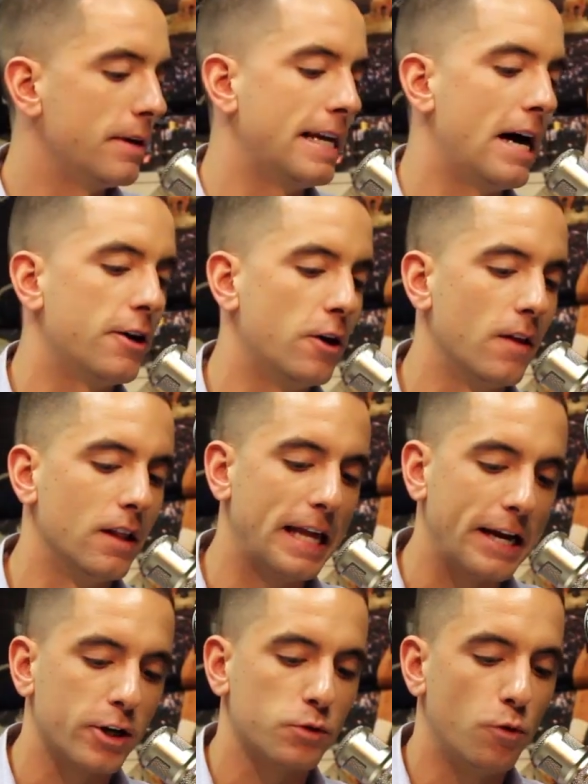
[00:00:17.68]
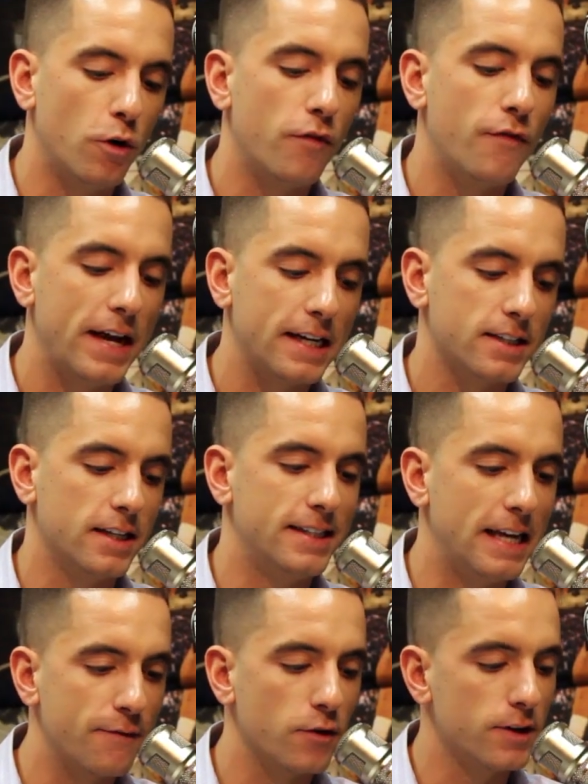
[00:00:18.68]
but we now know the Lakers will face the
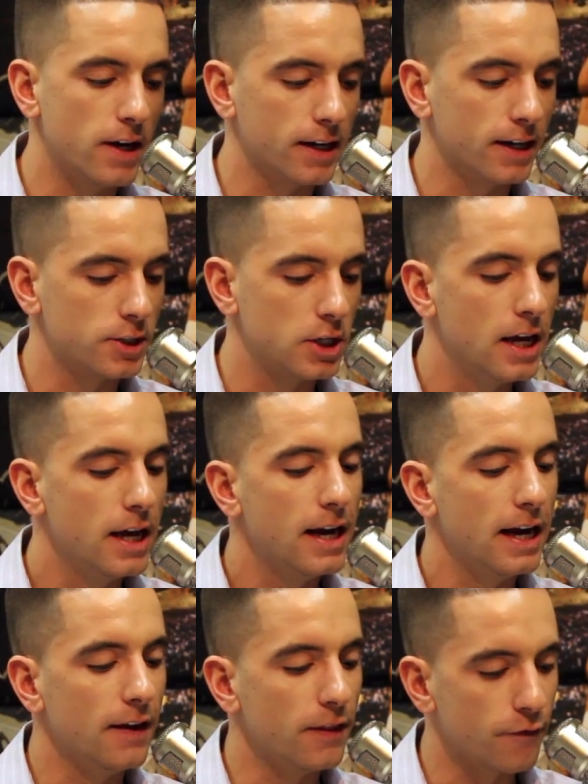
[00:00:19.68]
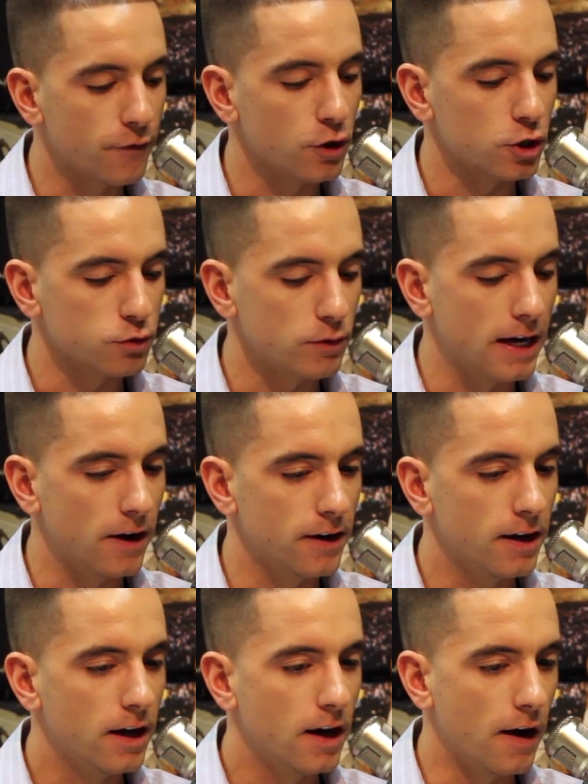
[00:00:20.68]
Denver Nuggets in the first
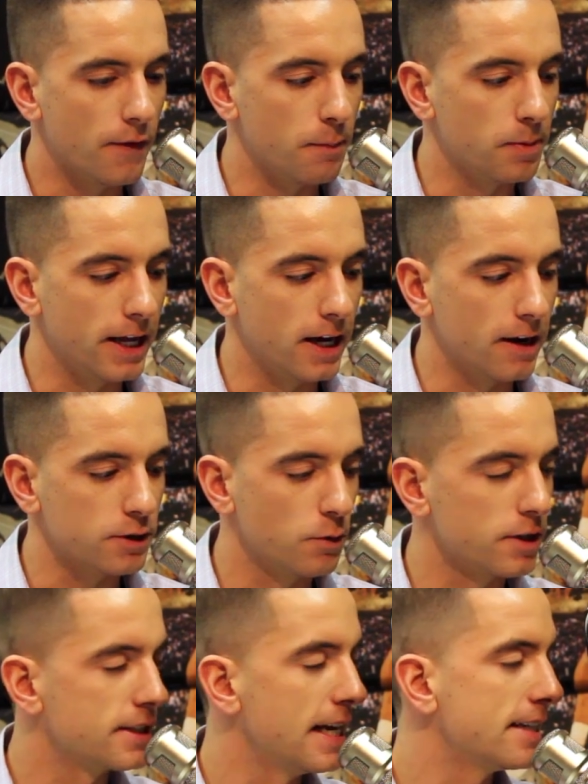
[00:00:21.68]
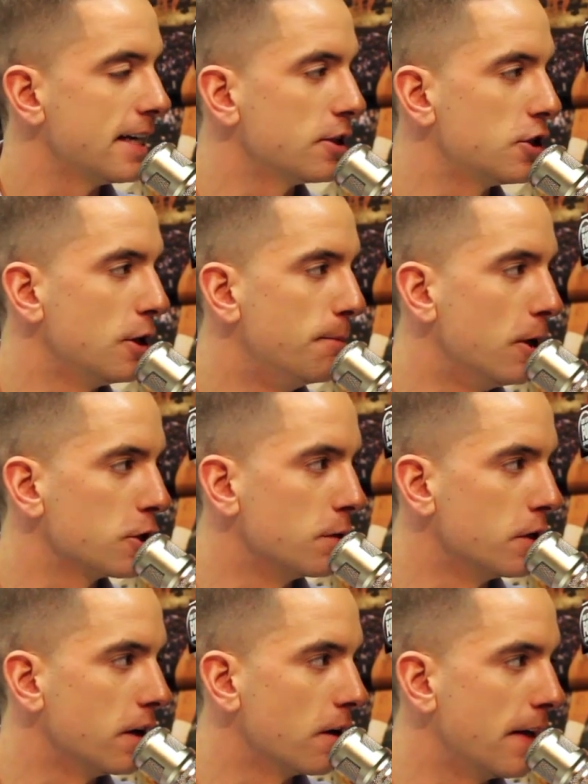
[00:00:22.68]
round of the playoffs. What stands out to you most
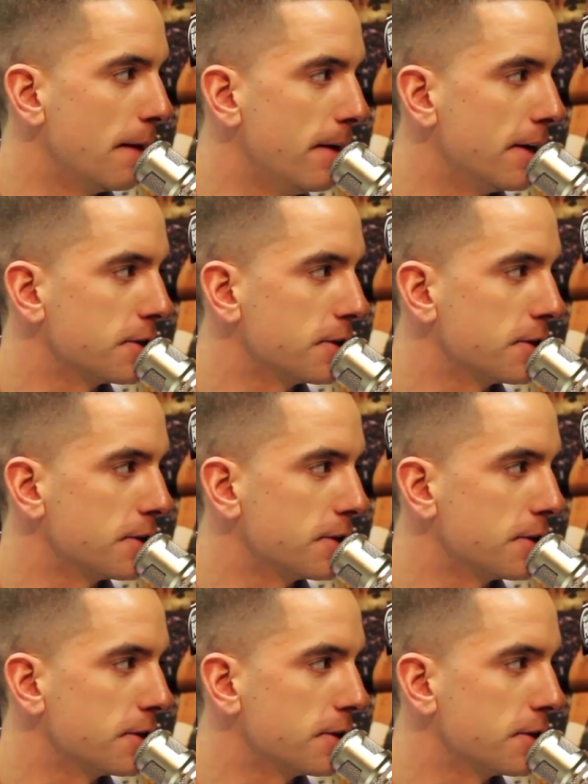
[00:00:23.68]
when you hear that